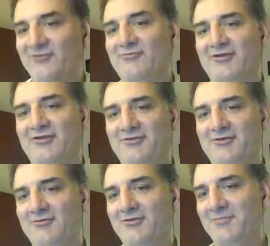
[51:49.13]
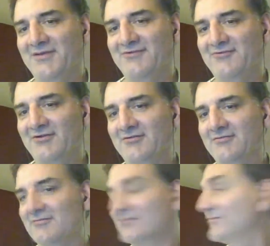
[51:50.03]
running low here, Patrick.
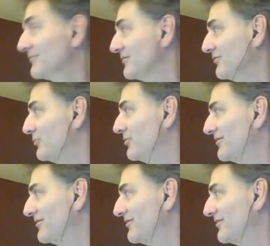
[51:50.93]
Can